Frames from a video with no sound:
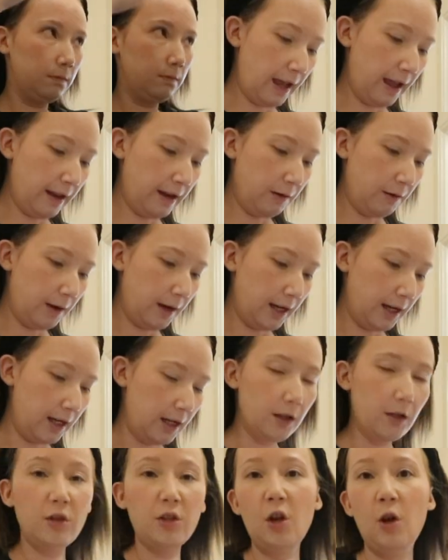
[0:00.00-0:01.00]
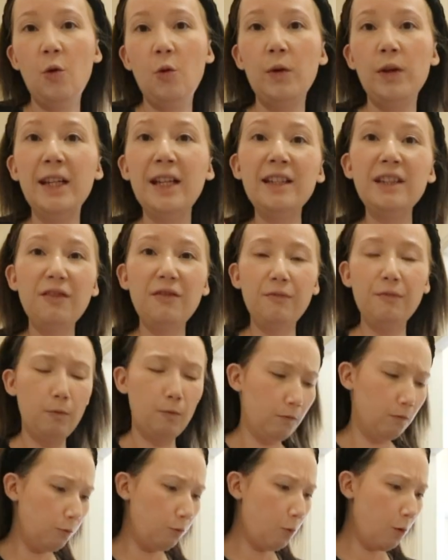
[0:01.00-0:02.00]
Anyway, so we need to,
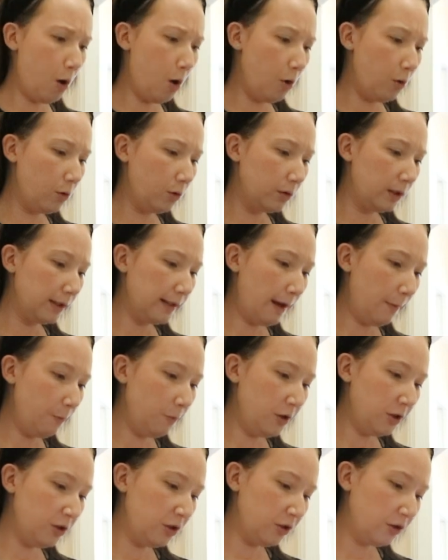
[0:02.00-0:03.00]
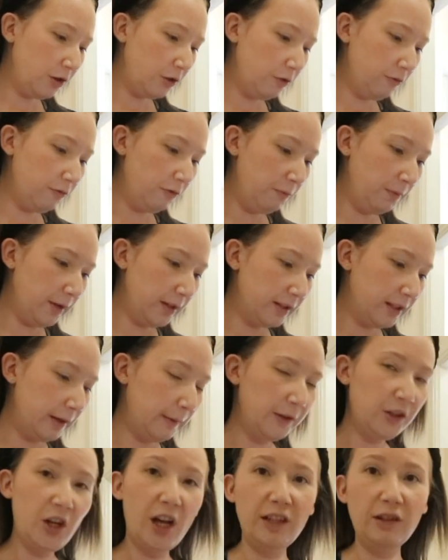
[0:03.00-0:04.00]
whoa, the temperature's gone up from last
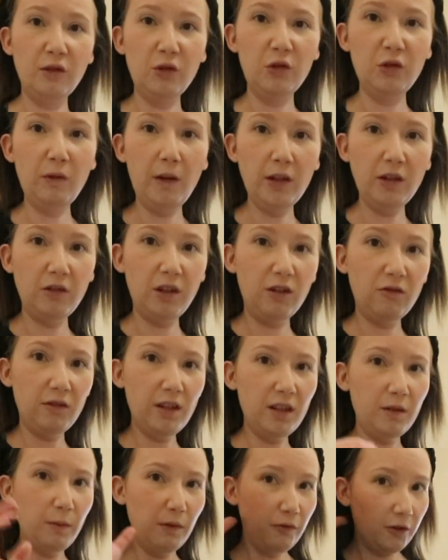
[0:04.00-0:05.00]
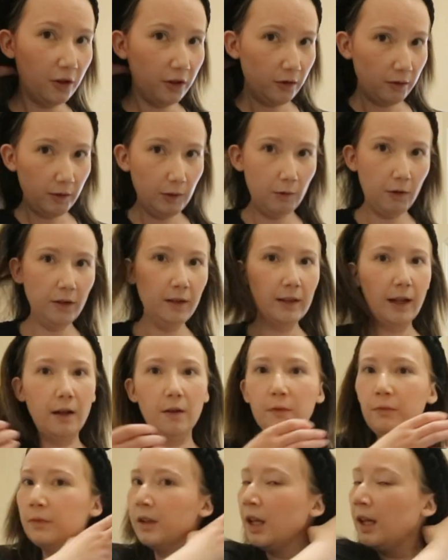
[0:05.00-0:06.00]
time I checked. It was 20 degrees before, it's 21
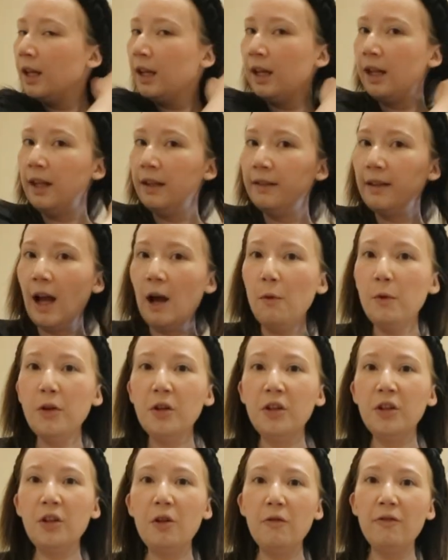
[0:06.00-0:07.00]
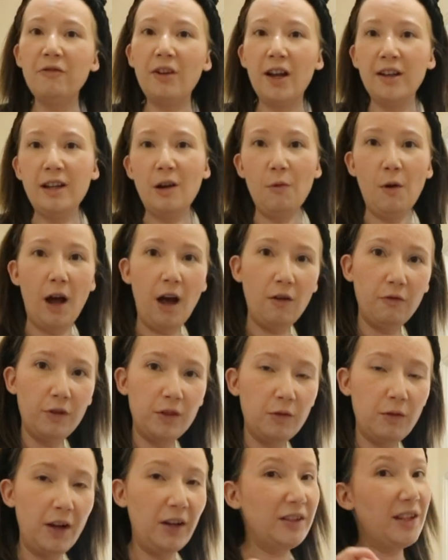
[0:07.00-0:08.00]
now. Now we're gonna go and find out what outfit
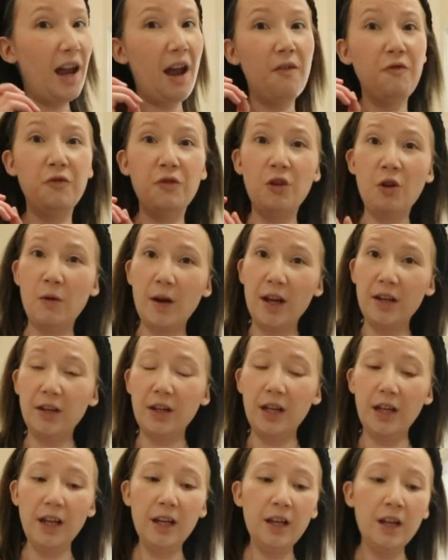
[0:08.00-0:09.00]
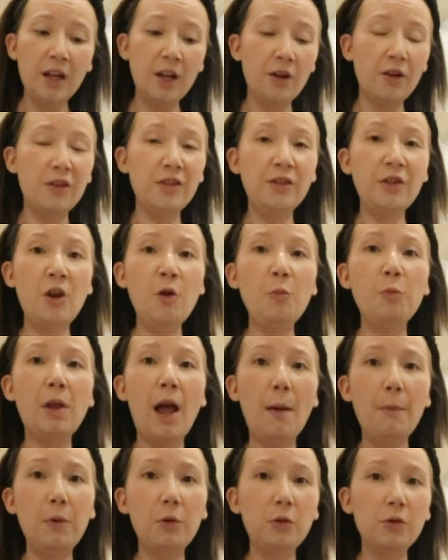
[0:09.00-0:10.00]
to wear because I have no idea. Because I know
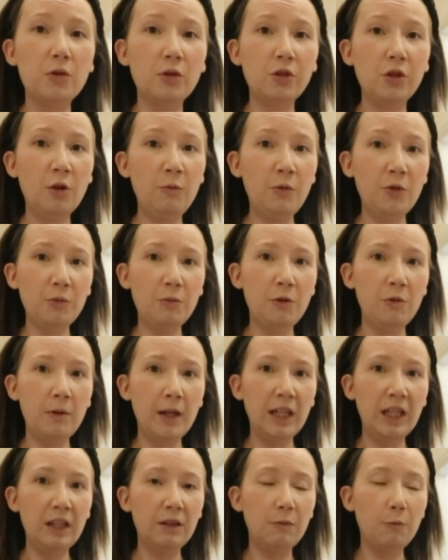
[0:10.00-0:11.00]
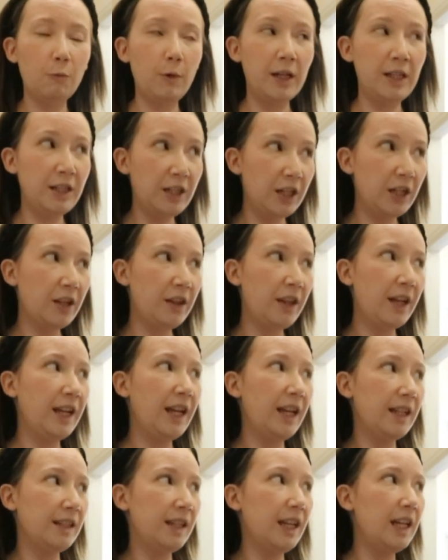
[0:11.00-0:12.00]
Blackpool's so much more windier than
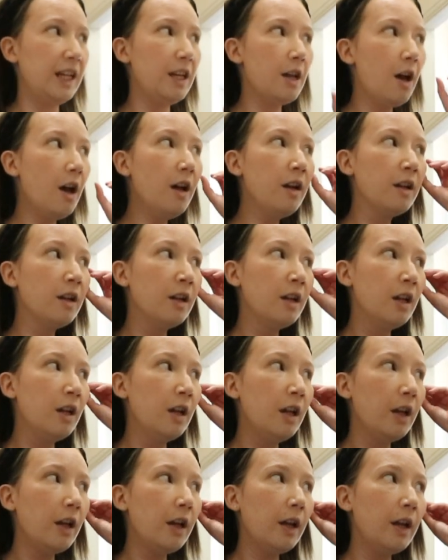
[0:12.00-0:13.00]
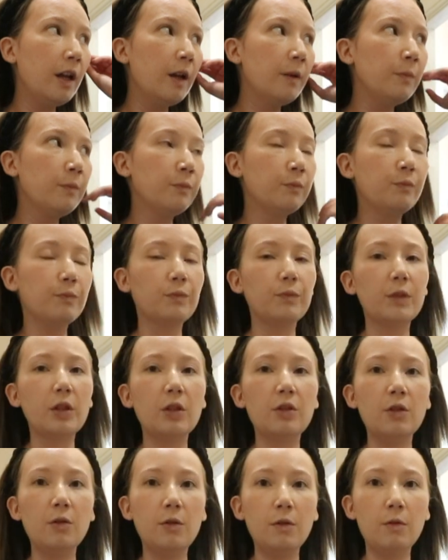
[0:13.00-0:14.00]
it is here.
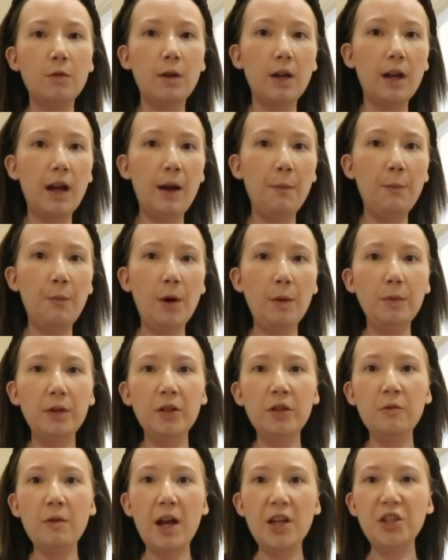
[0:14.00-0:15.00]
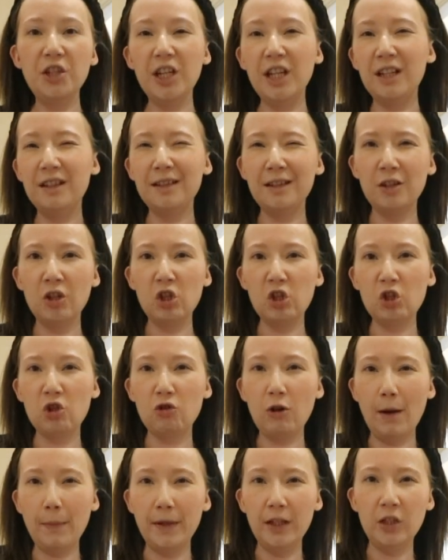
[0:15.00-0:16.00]
So I'm probably gonna wear jeans and a
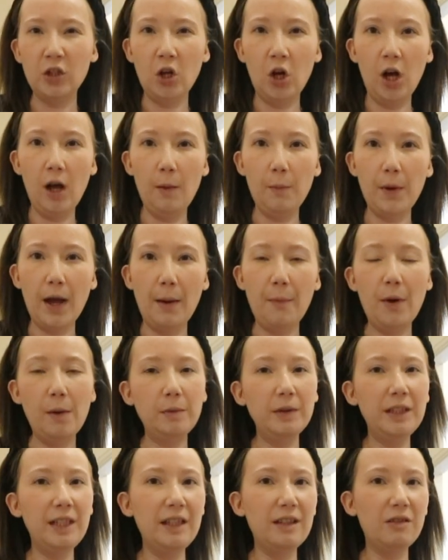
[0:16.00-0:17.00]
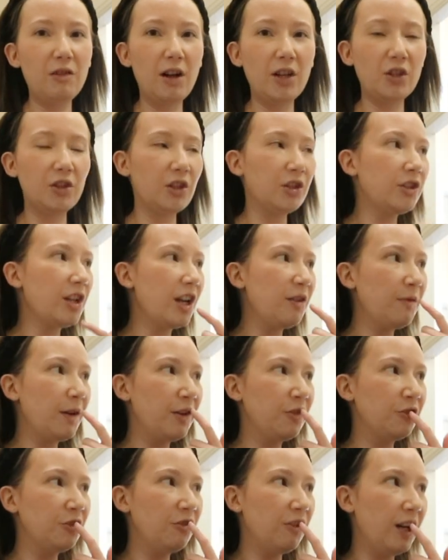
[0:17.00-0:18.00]
strappy top. I probably need to actually shave my
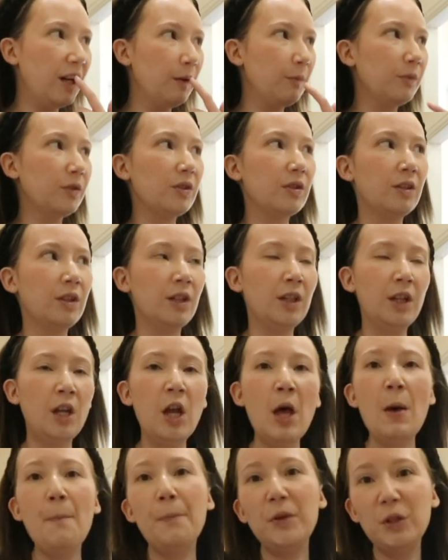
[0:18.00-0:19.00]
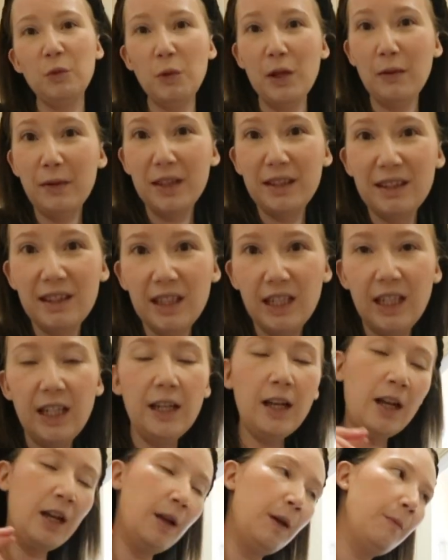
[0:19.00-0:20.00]
underarms, but we will
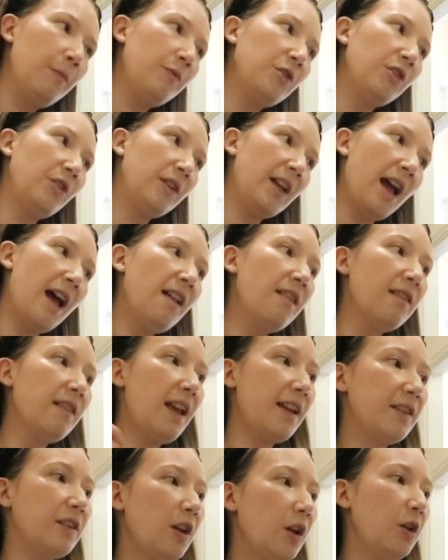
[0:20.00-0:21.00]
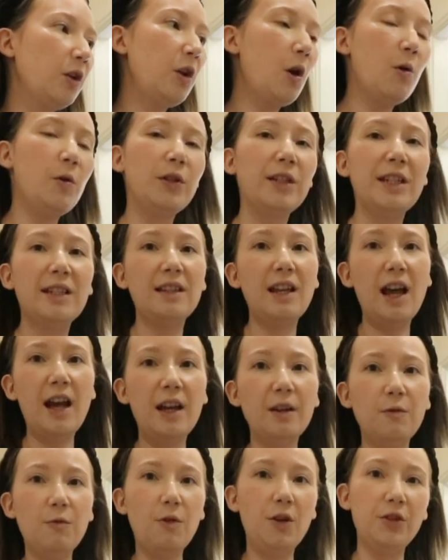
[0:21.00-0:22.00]
see. So yeah, let's go
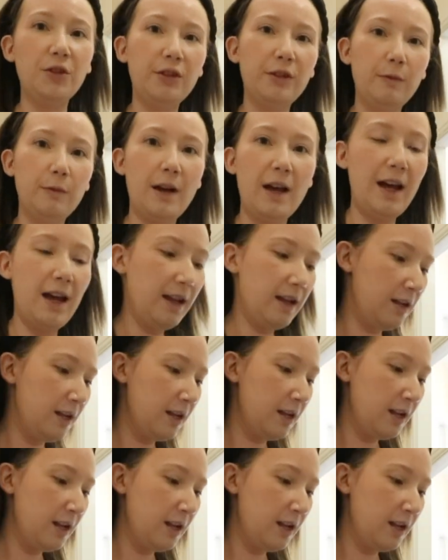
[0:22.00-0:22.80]
decide what to wear.